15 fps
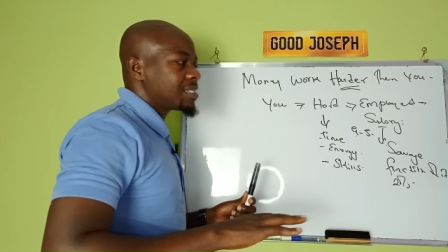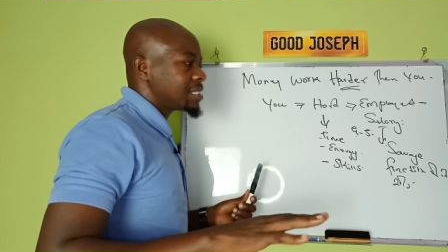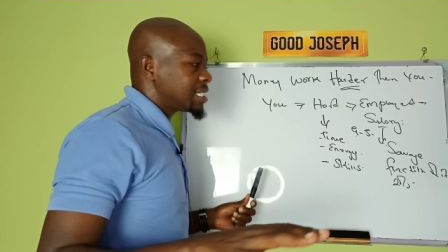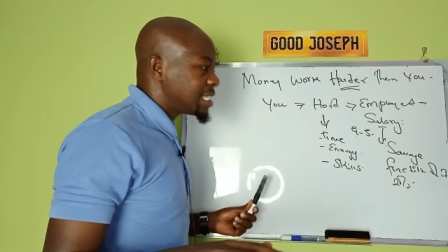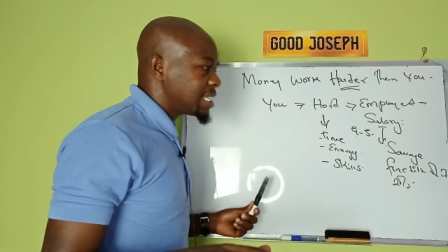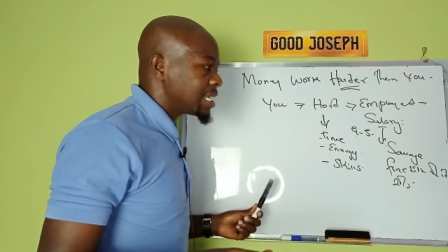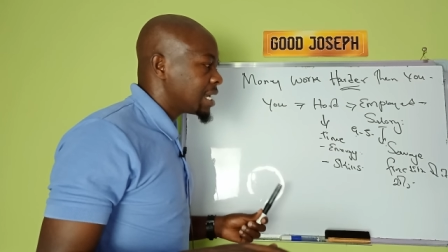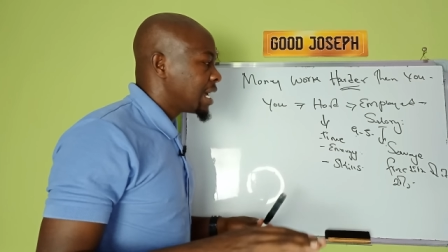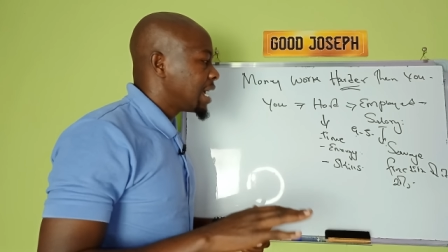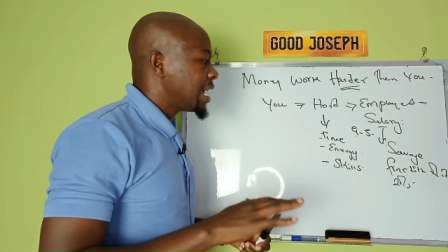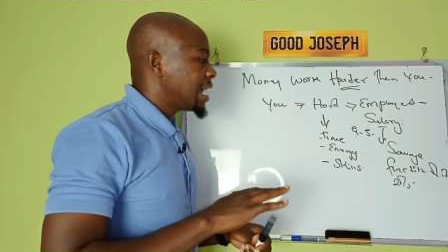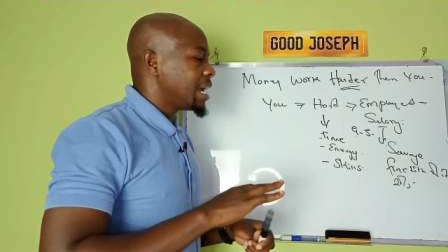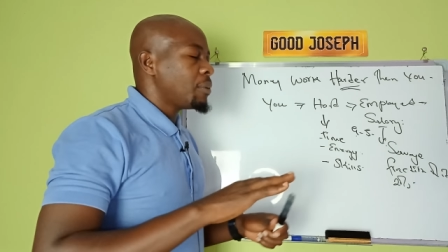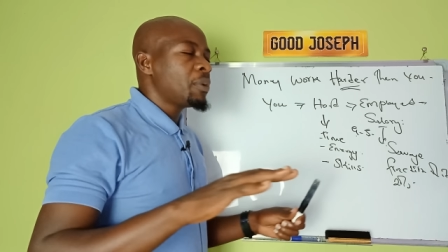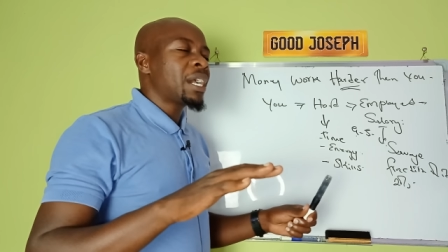See,
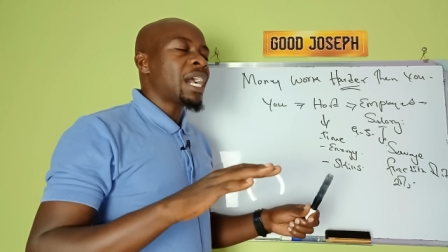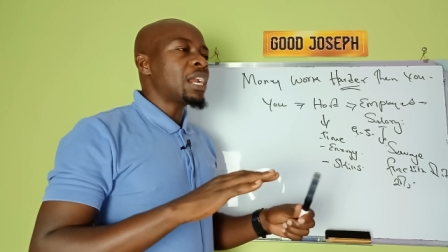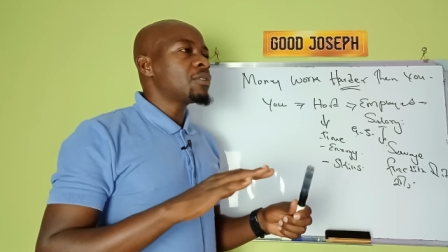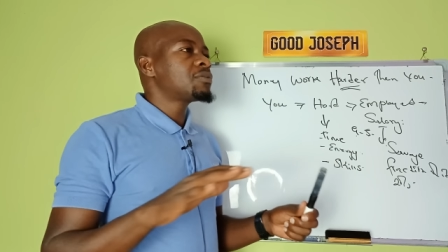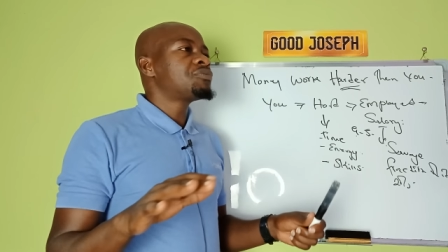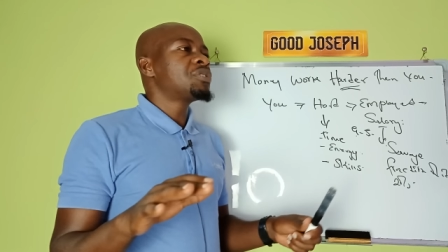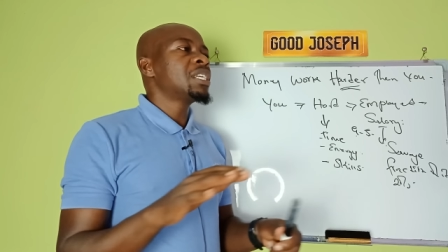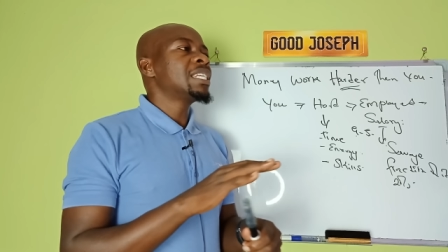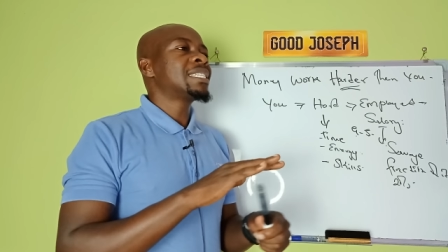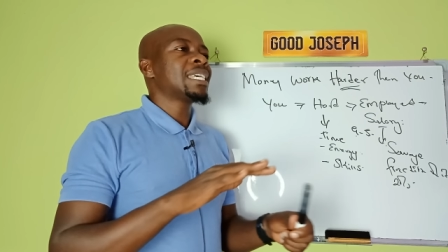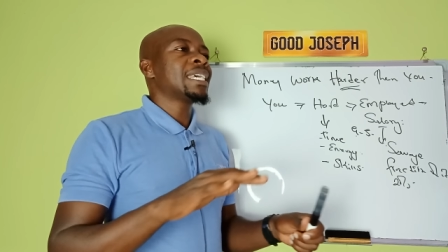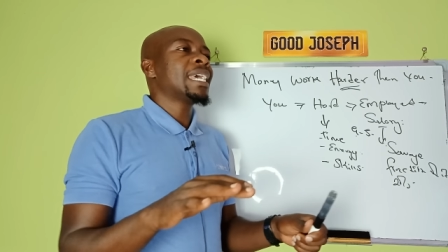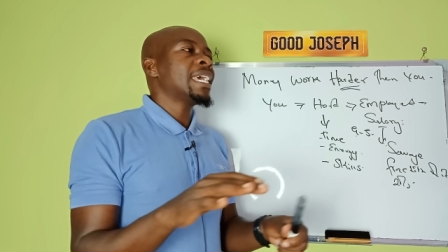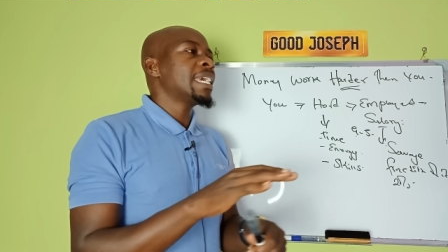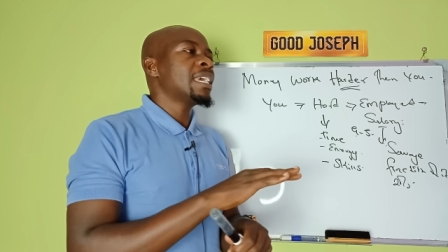we cannot really
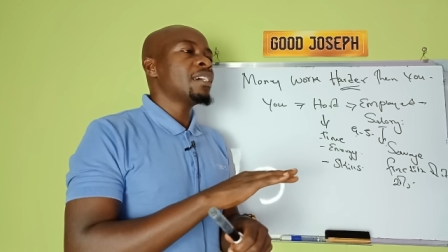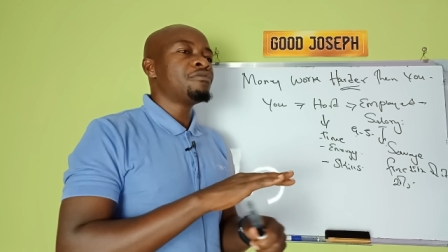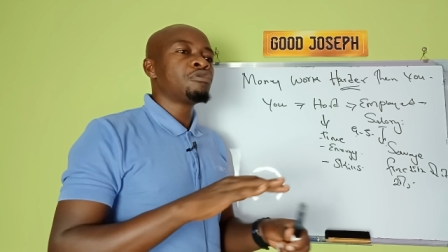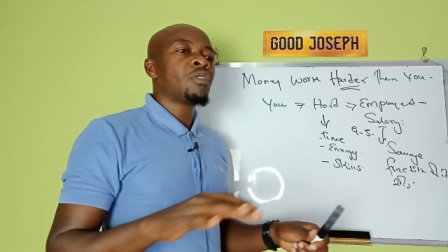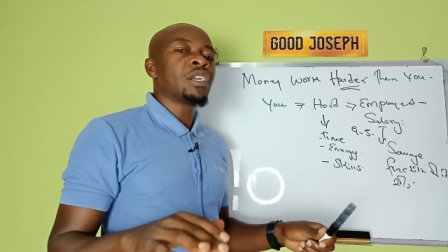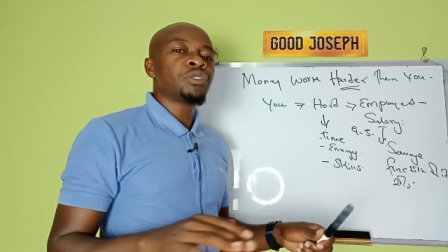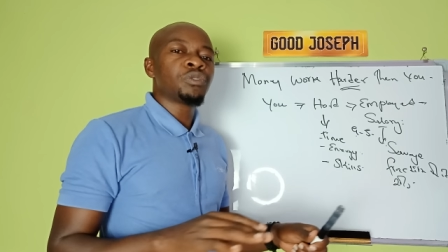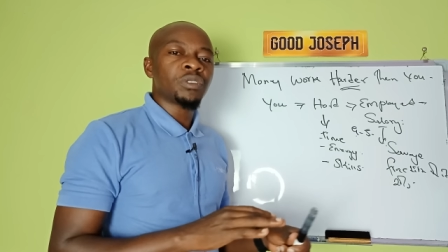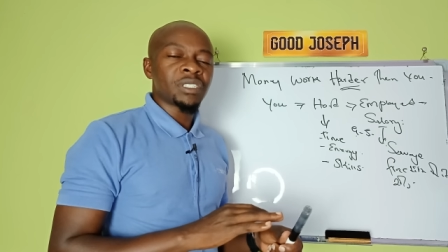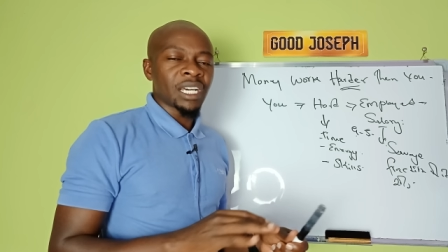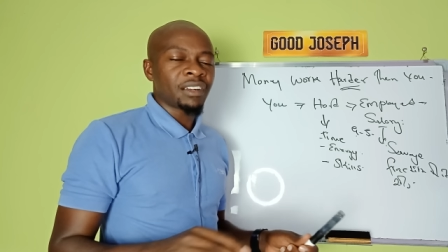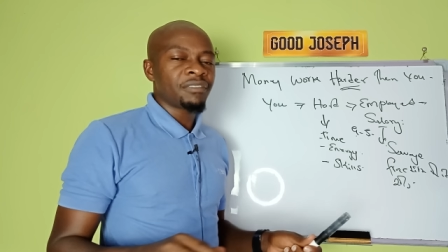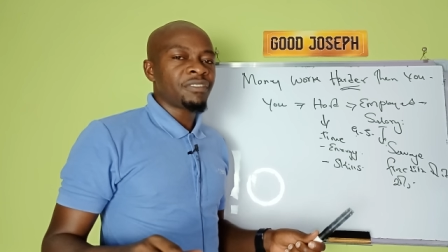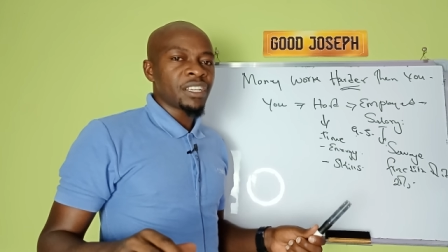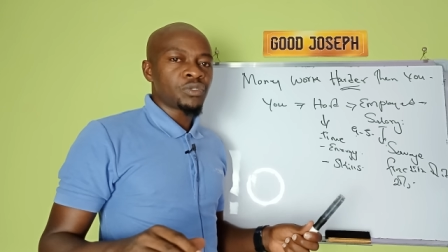say, hey, everyone should
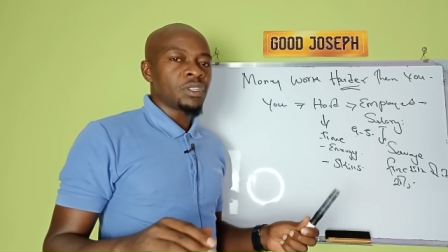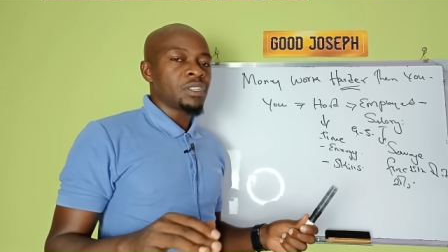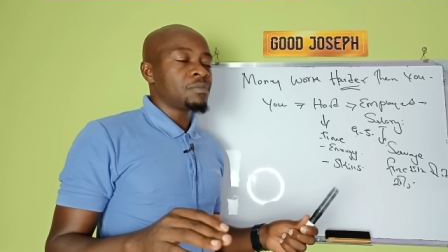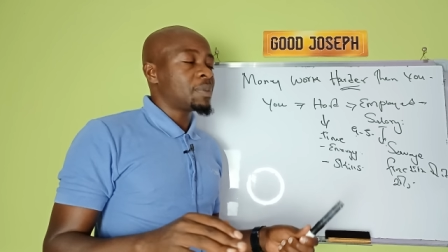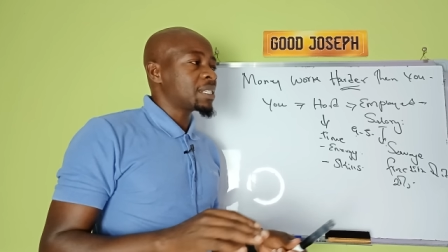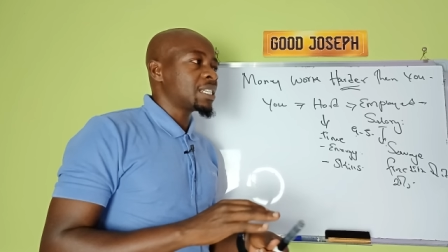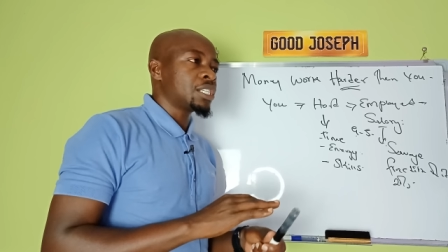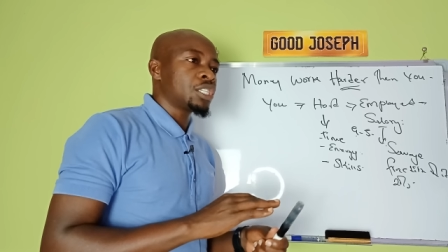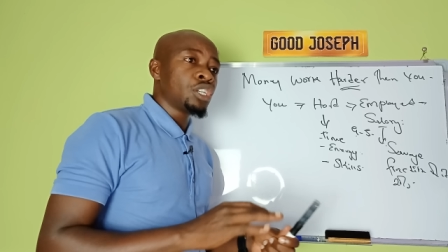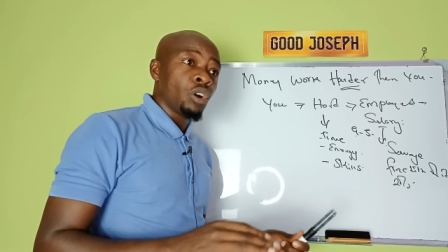sacrifice 20%.